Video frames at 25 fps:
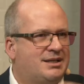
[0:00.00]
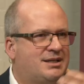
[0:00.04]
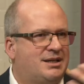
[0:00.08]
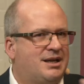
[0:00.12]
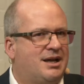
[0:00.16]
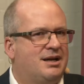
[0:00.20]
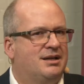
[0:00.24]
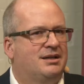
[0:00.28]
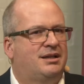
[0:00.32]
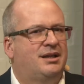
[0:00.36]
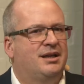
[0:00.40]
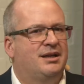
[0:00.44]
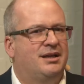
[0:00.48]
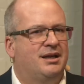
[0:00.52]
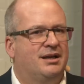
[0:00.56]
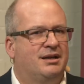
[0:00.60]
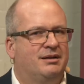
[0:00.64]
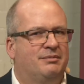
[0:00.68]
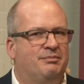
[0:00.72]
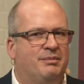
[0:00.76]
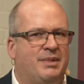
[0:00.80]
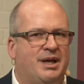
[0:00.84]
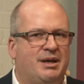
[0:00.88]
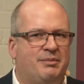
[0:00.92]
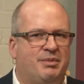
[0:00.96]
start
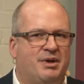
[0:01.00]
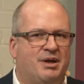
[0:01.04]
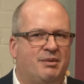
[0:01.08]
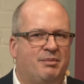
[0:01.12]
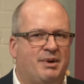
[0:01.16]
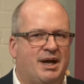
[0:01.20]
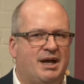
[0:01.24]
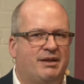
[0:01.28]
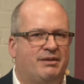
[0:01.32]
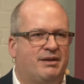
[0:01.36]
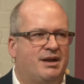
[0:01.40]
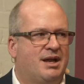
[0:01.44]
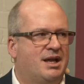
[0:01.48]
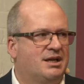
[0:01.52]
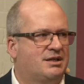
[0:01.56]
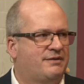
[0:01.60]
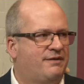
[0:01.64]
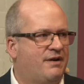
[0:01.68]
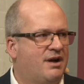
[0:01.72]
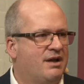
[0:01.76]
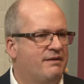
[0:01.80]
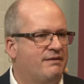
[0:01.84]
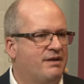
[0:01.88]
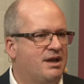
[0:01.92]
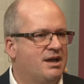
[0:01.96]
thinking maybe about the next
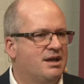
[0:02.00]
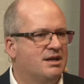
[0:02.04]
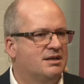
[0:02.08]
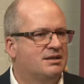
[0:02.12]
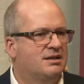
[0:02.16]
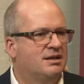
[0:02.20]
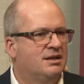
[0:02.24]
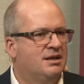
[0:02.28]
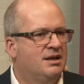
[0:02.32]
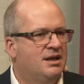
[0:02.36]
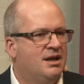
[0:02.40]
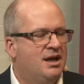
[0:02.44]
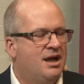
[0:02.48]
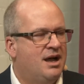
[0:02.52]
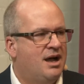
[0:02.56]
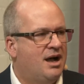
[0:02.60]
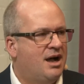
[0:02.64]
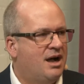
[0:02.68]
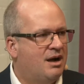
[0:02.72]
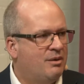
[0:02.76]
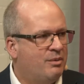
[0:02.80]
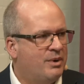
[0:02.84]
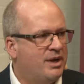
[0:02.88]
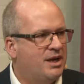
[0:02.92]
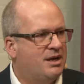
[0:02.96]
5 years.
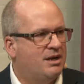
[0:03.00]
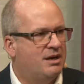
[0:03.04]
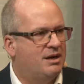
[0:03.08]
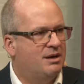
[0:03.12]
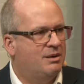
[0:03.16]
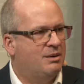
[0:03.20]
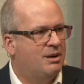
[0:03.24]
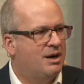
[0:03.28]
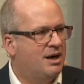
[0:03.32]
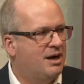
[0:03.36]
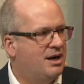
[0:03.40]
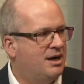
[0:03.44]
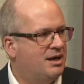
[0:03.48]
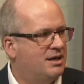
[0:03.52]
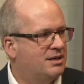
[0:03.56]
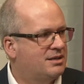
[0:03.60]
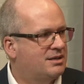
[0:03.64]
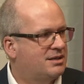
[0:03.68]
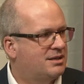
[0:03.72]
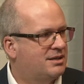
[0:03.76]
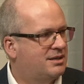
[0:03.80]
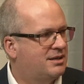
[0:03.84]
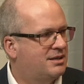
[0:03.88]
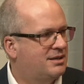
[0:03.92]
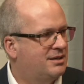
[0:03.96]
Are we going to
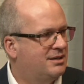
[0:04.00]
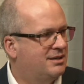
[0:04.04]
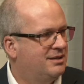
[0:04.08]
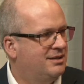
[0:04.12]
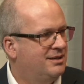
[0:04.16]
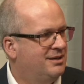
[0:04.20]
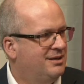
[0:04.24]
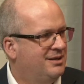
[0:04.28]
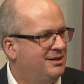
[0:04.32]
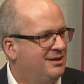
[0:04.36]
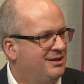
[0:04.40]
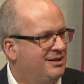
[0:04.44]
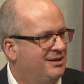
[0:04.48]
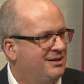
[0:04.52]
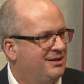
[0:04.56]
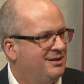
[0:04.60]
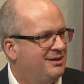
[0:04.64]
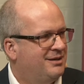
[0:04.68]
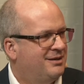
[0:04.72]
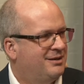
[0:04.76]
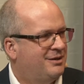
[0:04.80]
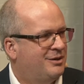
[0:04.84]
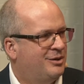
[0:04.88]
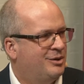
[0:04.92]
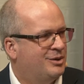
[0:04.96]
ask
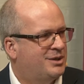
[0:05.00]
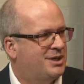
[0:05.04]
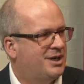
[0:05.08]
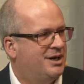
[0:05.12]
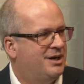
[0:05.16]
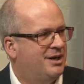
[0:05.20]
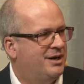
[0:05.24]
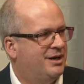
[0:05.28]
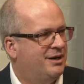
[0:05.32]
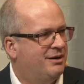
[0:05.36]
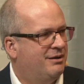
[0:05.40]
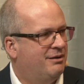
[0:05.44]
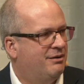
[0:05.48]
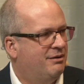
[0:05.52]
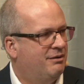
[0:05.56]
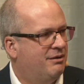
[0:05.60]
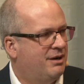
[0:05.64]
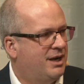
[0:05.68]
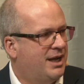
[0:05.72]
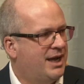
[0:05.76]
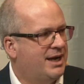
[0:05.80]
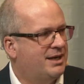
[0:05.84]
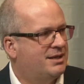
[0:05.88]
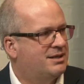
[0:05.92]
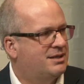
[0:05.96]
Cortana or
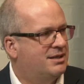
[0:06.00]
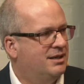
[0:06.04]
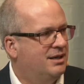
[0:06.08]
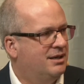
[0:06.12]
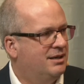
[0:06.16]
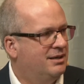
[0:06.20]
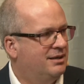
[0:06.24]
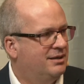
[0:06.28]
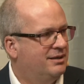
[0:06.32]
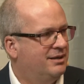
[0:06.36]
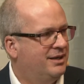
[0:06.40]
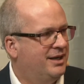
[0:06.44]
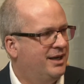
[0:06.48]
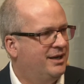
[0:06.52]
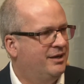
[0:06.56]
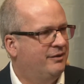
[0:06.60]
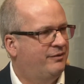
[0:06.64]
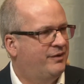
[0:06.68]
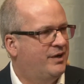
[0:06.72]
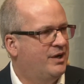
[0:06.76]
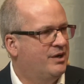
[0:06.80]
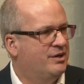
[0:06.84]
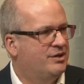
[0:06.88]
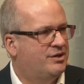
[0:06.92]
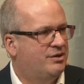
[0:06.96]
Alexa in the
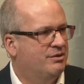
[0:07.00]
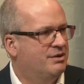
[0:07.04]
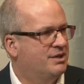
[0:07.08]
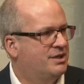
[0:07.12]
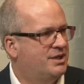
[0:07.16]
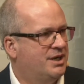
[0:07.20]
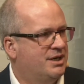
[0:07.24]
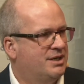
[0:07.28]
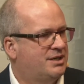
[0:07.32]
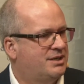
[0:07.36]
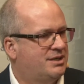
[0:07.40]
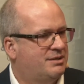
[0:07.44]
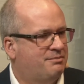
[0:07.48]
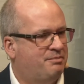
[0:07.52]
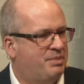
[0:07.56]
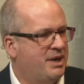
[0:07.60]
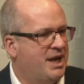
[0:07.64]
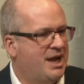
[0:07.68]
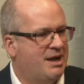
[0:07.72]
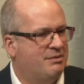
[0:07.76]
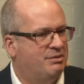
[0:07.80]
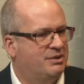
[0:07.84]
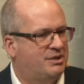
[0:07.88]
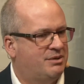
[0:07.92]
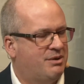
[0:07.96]
future and just be
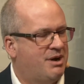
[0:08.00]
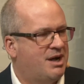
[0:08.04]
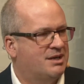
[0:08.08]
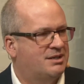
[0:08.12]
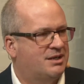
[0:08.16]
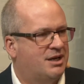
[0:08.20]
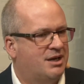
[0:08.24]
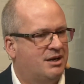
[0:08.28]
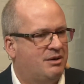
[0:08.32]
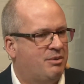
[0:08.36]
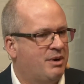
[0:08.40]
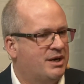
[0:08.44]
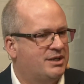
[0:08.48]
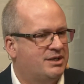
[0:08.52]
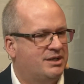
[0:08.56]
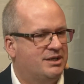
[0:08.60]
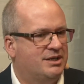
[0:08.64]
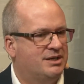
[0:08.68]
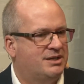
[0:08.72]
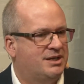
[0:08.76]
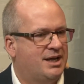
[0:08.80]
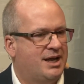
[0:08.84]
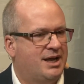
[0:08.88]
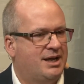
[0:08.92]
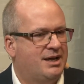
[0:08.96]
able to ask a question
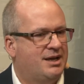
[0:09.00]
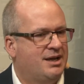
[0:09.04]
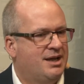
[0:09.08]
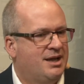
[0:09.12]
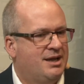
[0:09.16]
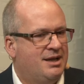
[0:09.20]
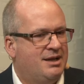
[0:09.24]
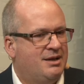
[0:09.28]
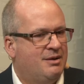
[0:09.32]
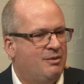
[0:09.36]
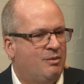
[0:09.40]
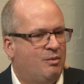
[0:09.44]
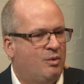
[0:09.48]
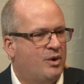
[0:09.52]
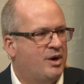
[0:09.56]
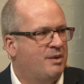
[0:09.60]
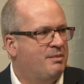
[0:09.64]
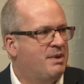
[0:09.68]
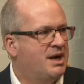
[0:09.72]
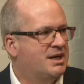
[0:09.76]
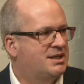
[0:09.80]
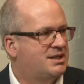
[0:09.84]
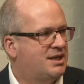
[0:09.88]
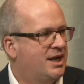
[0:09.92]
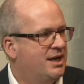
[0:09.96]
and say, what are
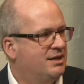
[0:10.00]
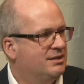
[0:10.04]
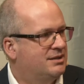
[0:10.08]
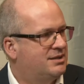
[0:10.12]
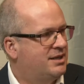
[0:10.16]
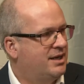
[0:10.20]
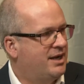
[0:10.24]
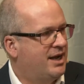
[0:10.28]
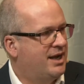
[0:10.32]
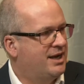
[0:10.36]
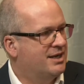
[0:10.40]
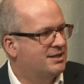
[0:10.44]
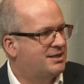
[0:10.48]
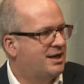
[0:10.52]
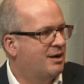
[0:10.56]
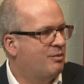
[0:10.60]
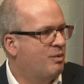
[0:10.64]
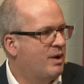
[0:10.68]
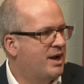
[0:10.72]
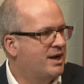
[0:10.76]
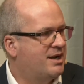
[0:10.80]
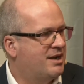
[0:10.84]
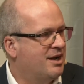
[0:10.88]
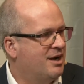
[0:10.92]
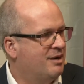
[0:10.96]
my sales today as I
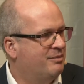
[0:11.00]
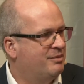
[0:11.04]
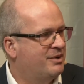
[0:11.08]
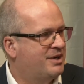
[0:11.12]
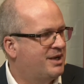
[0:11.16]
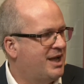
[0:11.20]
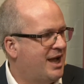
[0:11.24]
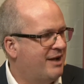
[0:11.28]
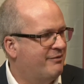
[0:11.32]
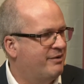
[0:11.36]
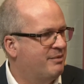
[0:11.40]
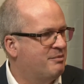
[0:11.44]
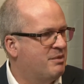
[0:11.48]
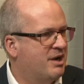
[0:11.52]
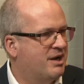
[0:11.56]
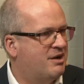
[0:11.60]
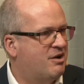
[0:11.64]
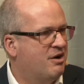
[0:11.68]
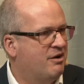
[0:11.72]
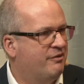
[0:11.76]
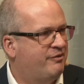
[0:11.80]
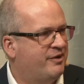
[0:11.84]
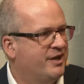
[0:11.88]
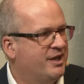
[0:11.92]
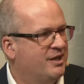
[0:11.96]
wake up having my
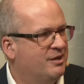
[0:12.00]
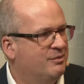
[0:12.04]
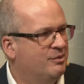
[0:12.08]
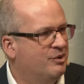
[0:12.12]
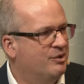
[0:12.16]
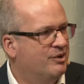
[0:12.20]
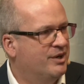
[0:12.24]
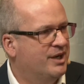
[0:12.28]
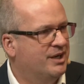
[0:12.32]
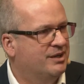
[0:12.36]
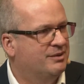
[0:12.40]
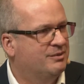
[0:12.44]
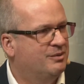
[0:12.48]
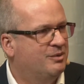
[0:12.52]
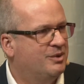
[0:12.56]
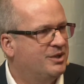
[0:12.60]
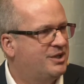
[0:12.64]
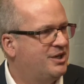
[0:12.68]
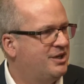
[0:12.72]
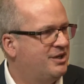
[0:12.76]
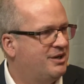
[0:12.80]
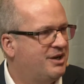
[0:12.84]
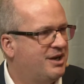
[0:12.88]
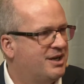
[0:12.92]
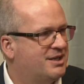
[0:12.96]
coffee in the morning? What
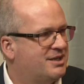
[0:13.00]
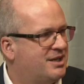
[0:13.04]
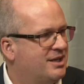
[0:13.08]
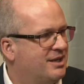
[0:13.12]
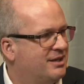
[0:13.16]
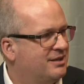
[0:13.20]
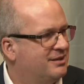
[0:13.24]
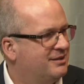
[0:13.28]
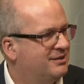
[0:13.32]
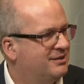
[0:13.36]
do you guys think?